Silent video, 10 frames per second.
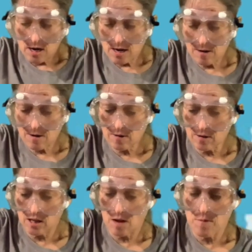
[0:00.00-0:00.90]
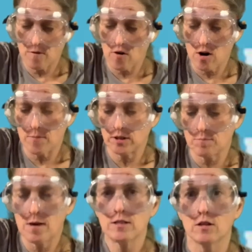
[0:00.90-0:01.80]
it doesn't give me very much
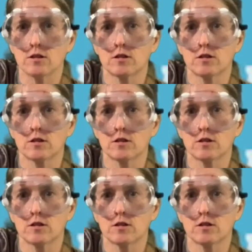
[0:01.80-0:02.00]
muscles